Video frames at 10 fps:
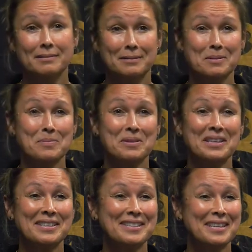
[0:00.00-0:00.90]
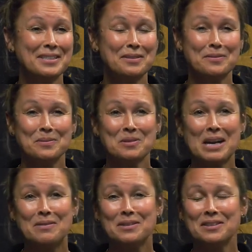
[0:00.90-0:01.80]
We're pretty exhausted from
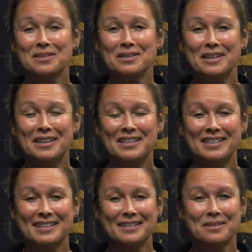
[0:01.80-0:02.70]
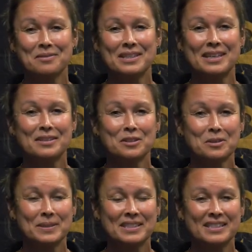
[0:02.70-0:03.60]
travel and a three-day
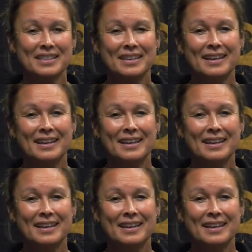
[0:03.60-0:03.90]
tournament.